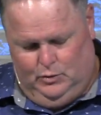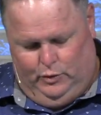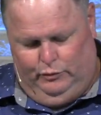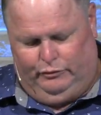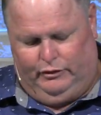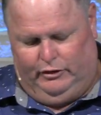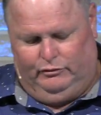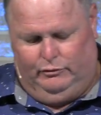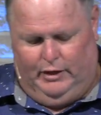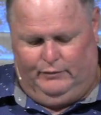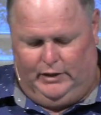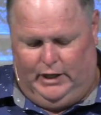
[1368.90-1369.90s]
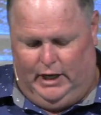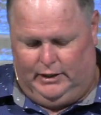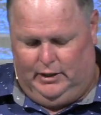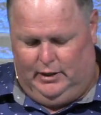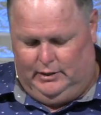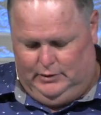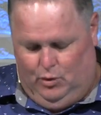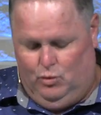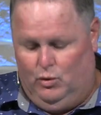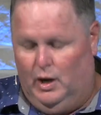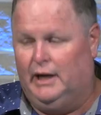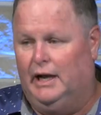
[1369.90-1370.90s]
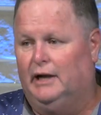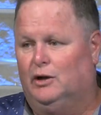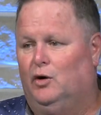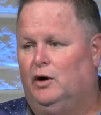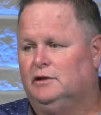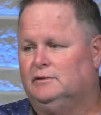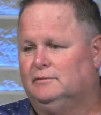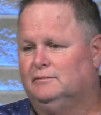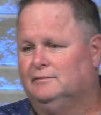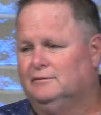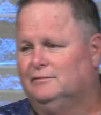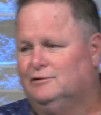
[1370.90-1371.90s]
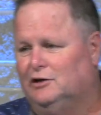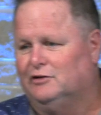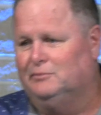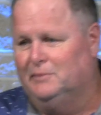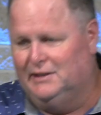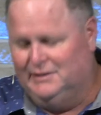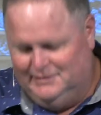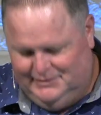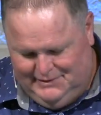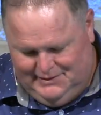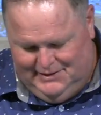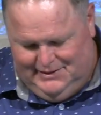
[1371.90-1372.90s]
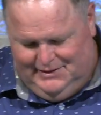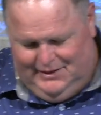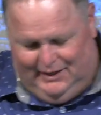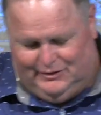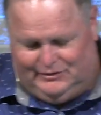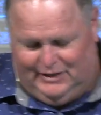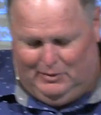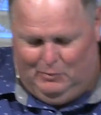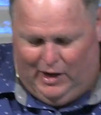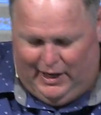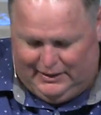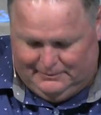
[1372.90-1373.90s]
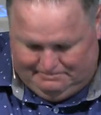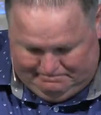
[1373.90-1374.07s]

Well, you said you never got caught. Oh, I got caught. Trust me. Not in the same way.